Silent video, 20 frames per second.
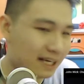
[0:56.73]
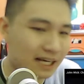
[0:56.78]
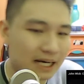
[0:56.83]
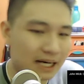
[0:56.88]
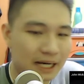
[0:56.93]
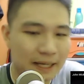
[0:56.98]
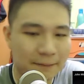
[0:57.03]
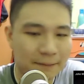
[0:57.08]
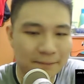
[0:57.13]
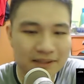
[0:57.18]

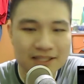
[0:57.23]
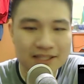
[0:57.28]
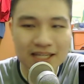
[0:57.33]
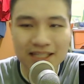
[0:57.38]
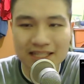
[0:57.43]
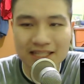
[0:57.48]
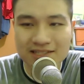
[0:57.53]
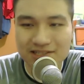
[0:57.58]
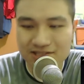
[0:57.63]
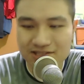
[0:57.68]
Um, but yeah,
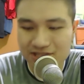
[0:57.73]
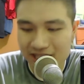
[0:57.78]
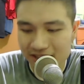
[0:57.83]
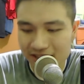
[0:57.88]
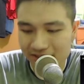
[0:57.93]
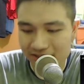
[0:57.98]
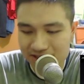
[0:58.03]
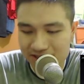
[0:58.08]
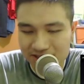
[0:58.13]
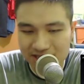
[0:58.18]
let's just check
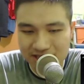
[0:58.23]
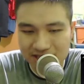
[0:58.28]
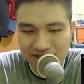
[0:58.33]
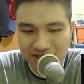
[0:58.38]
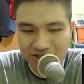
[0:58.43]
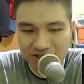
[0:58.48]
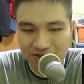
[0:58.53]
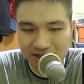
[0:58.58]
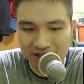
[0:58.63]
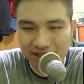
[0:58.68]
out this
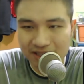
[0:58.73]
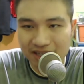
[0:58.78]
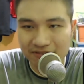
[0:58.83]
teaser trailer.